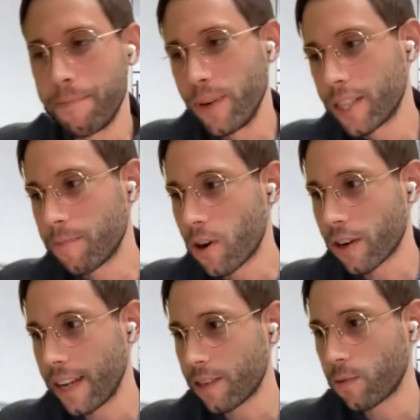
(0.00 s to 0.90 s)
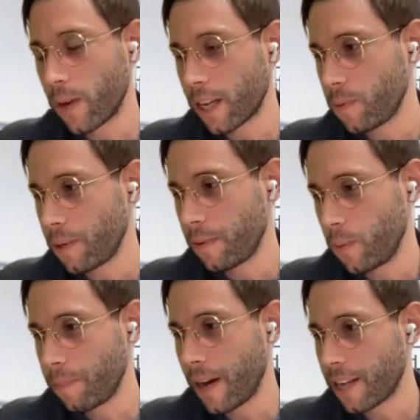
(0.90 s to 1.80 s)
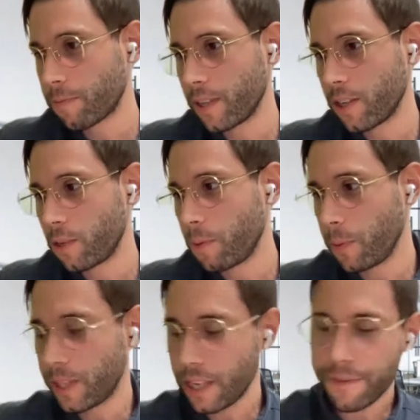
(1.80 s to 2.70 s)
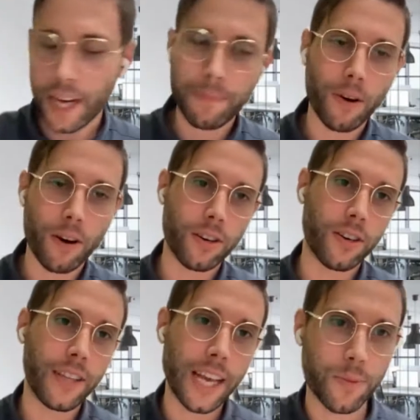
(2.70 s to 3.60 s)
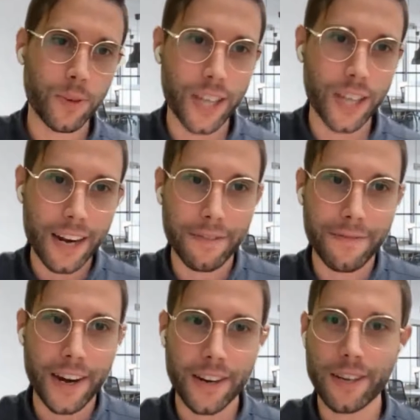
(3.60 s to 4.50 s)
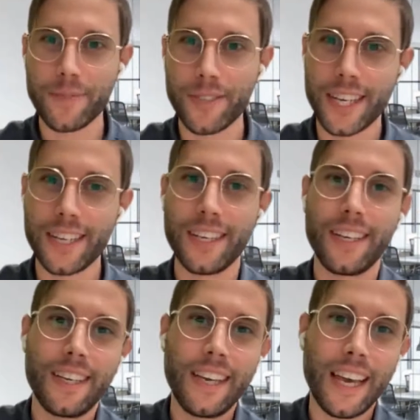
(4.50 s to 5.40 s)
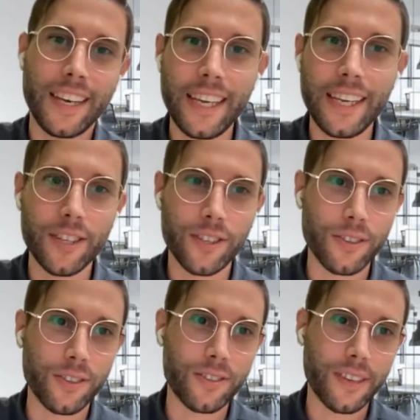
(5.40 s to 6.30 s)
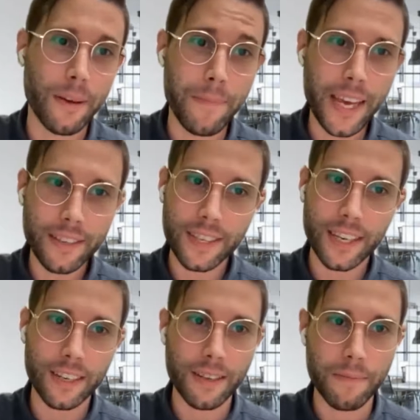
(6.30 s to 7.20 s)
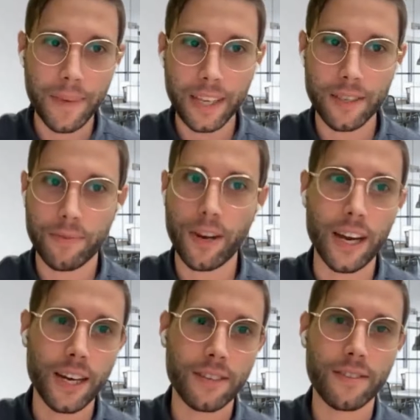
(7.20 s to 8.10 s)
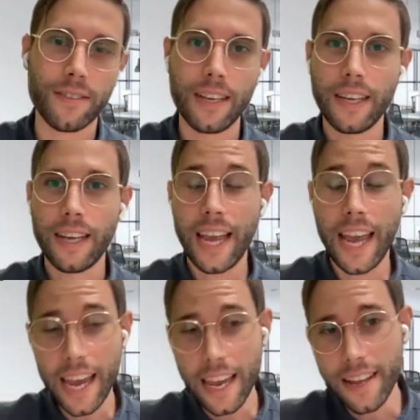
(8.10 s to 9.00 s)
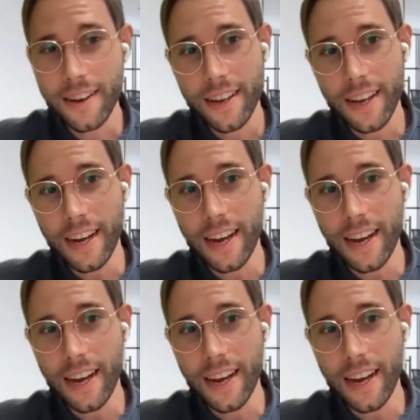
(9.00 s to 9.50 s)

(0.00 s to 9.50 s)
bring to market as quick as we possibly could, but we did find a partner, and that's where Jonathan Ferry comes in, and KeyDigital's amazing products. And